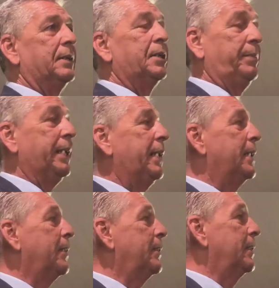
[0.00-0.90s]
to be
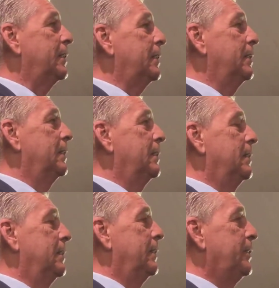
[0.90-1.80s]
here.
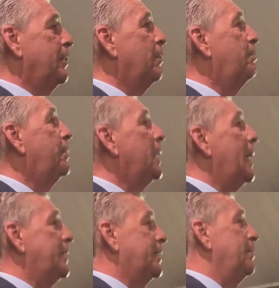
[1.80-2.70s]
You are
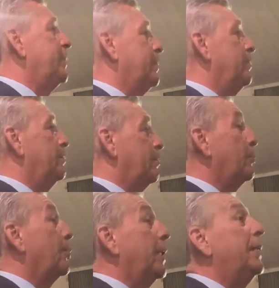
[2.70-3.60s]
blessed to be
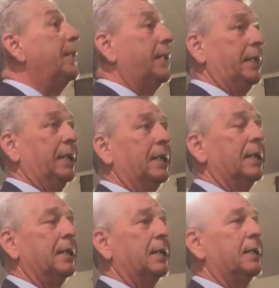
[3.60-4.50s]
breathing.
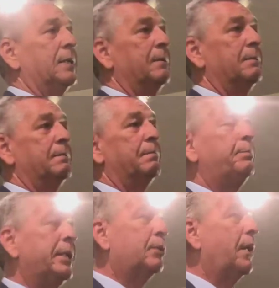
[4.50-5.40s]

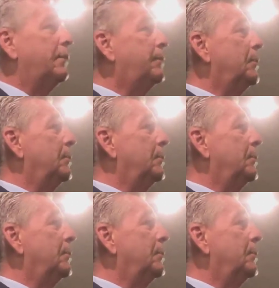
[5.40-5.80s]
Be grateful.